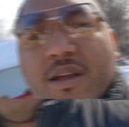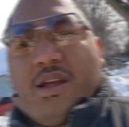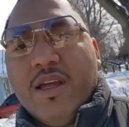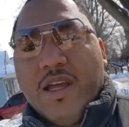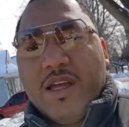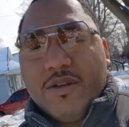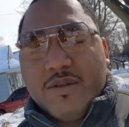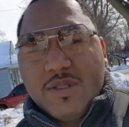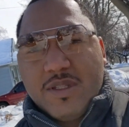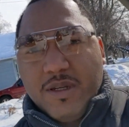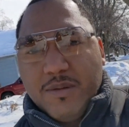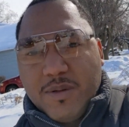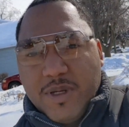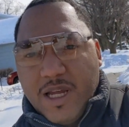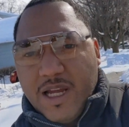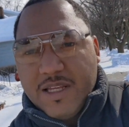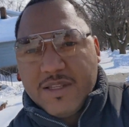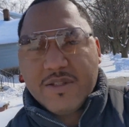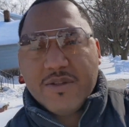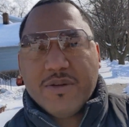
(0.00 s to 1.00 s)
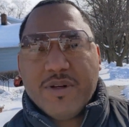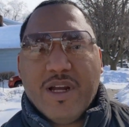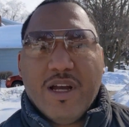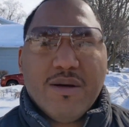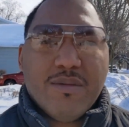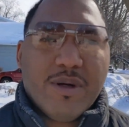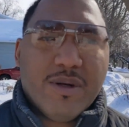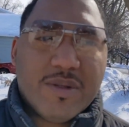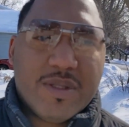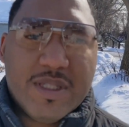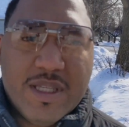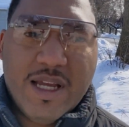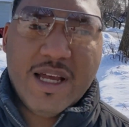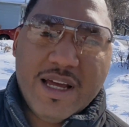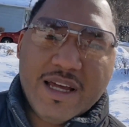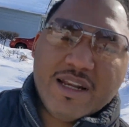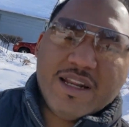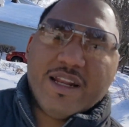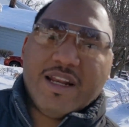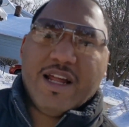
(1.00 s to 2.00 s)
Hey, what's up, guys? So now I'm
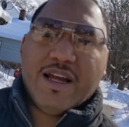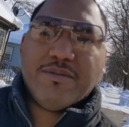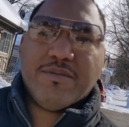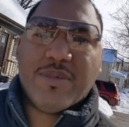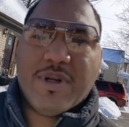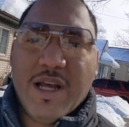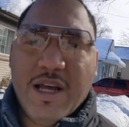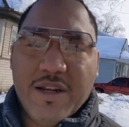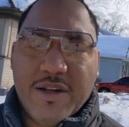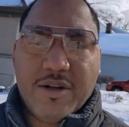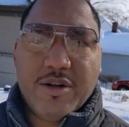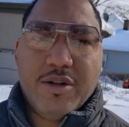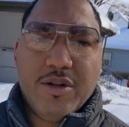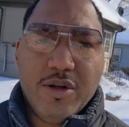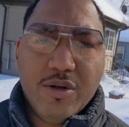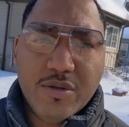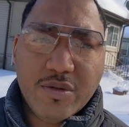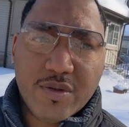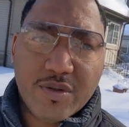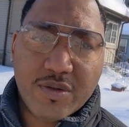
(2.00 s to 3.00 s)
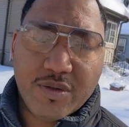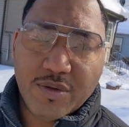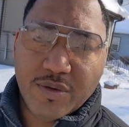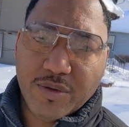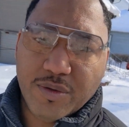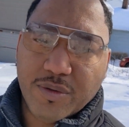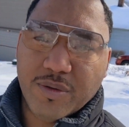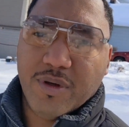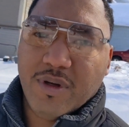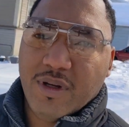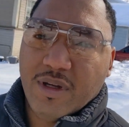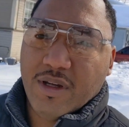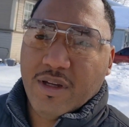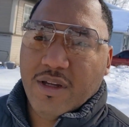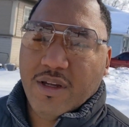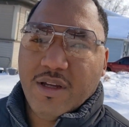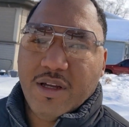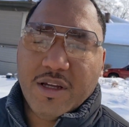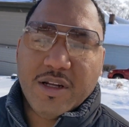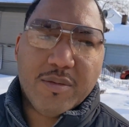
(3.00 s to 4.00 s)
outside and I'm kind of close to
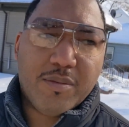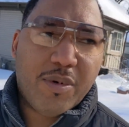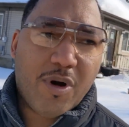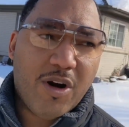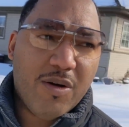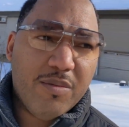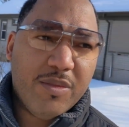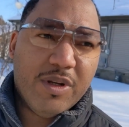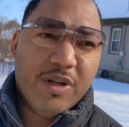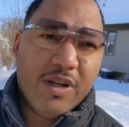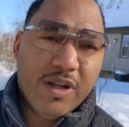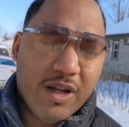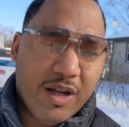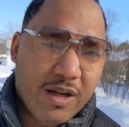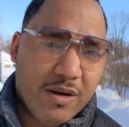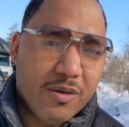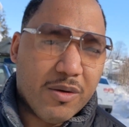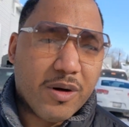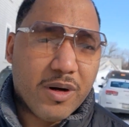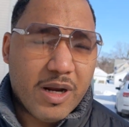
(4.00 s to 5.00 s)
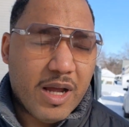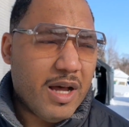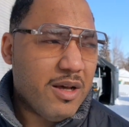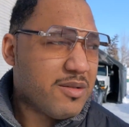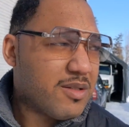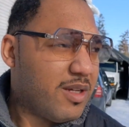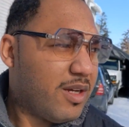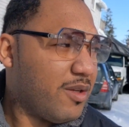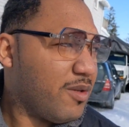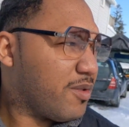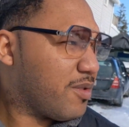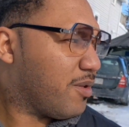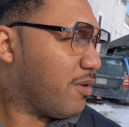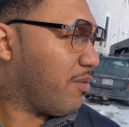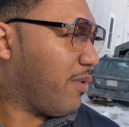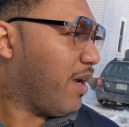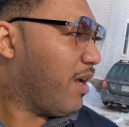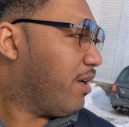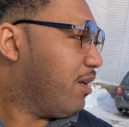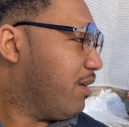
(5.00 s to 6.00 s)
an apartment or a house I used to
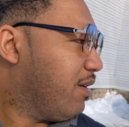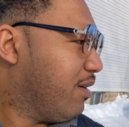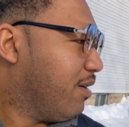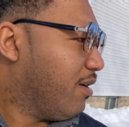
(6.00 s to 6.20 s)
rent.